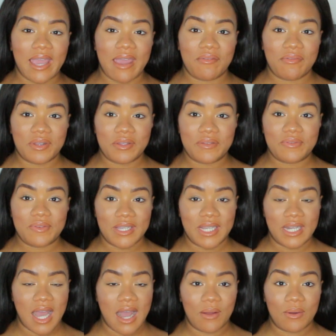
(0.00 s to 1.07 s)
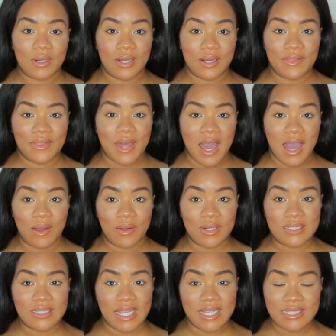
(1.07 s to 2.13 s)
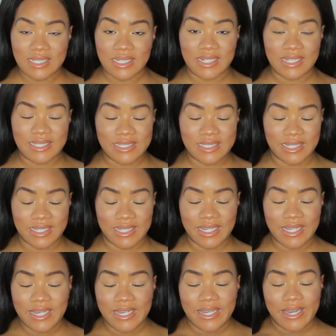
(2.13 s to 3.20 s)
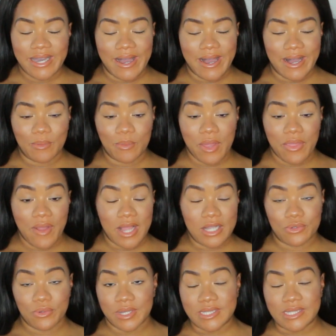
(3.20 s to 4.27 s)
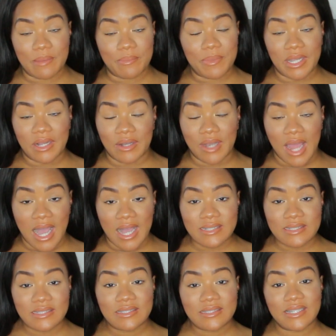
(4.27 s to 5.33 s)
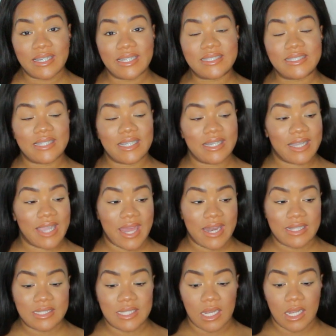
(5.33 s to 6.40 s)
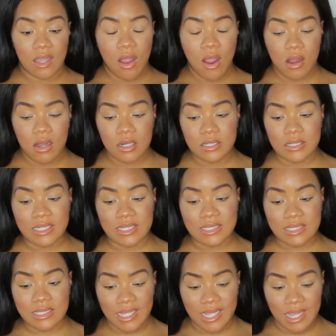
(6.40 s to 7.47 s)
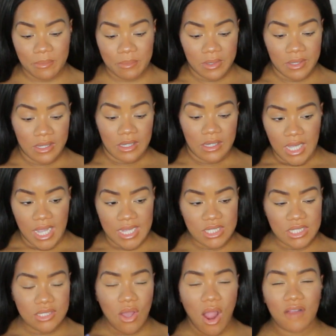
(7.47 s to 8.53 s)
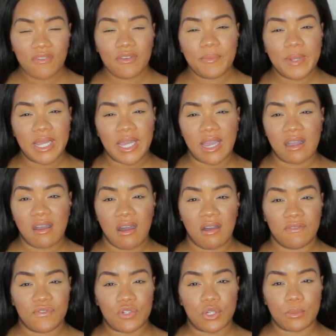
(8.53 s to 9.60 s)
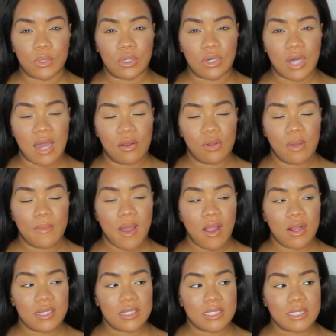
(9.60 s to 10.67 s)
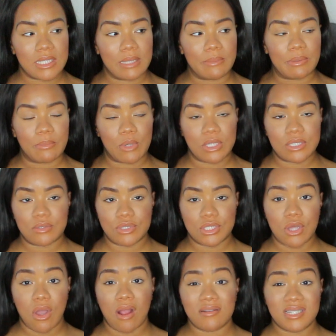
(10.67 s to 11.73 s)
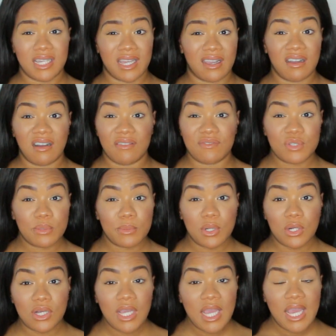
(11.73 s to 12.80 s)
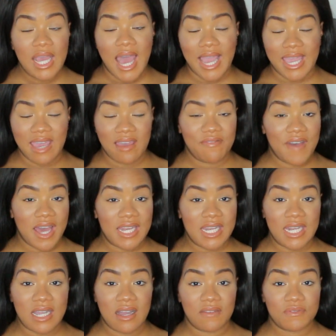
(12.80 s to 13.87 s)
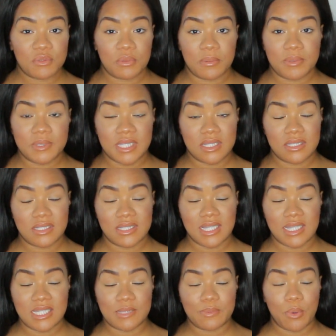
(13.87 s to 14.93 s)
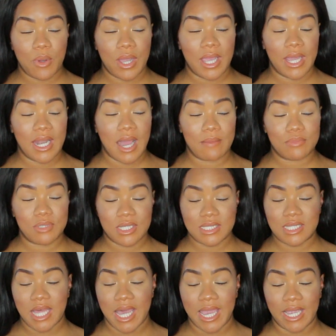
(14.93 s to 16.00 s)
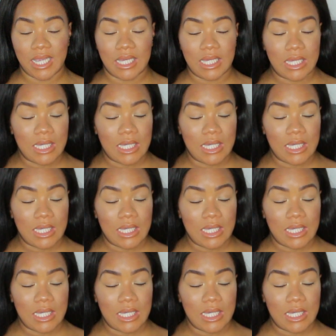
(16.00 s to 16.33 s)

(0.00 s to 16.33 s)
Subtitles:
every freaking hour on the hour, like seriously, whether I drink something or not. It's getting harder to sleep. It's just hard for me to get comfortable. I don't know about hard to sleep, but more so just hard to get comfortable. I can't find any comfortable positions at this point. I'm just like,